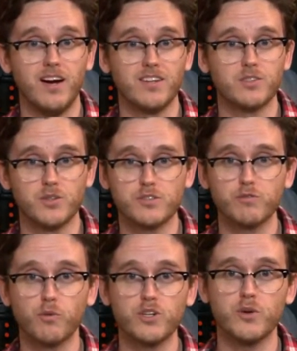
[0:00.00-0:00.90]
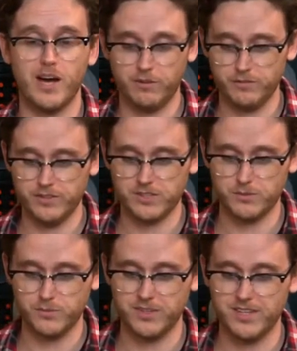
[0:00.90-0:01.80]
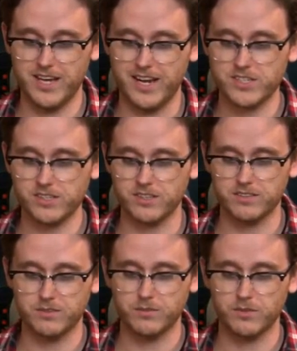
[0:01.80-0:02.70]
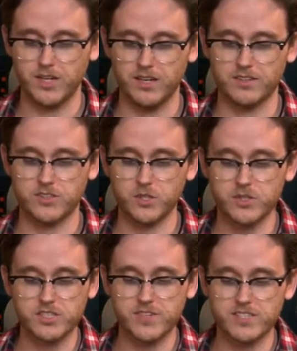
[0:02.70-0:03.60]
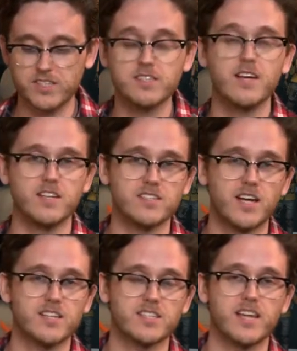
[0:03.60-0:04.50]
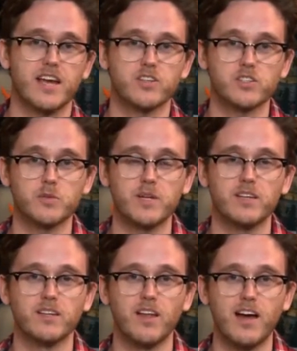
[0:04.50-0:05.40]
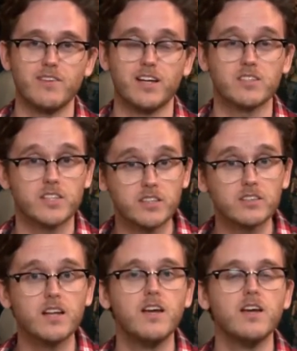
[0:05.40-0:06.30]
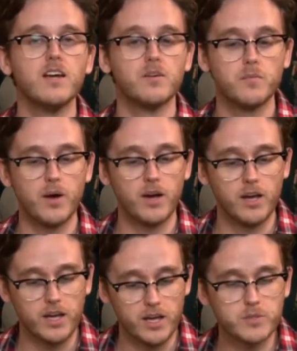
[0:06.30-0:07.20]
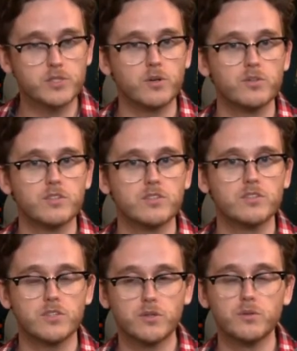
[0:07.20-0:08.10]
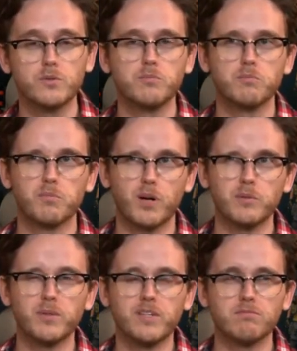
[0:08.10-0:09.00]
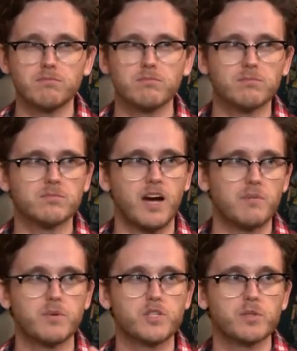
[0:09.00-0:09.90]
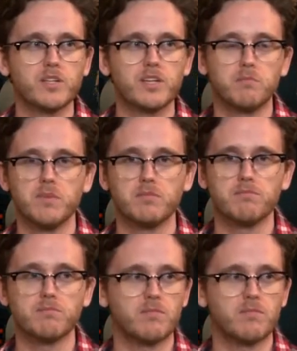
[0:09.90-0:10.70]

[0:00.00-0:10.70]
So there's 4 new outfits with that. Actually, so this event started yesterday, and it's going to be live until episode 2, probably, because we're looking at mid.